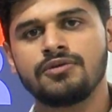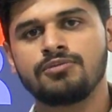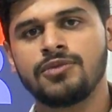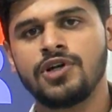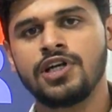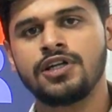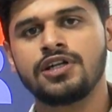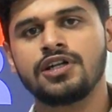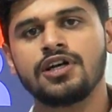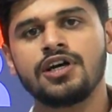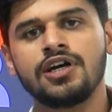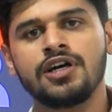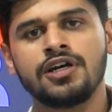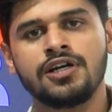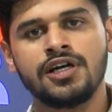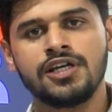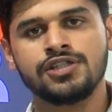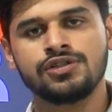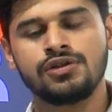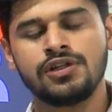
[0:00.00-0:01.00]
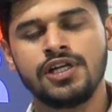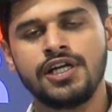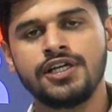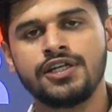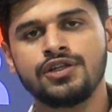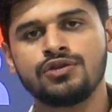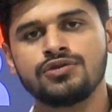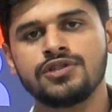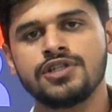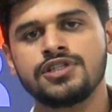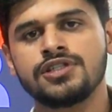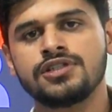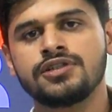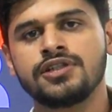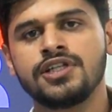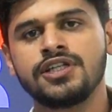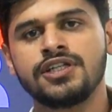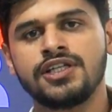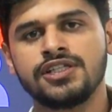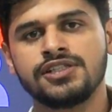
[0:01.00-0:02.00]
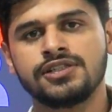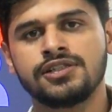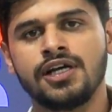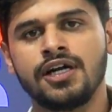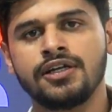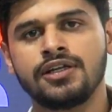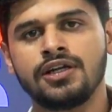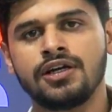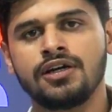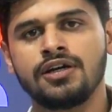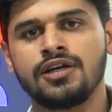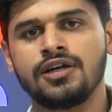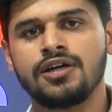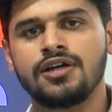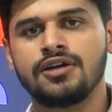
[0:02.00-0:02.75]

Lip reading: but SQLite uses the disk data.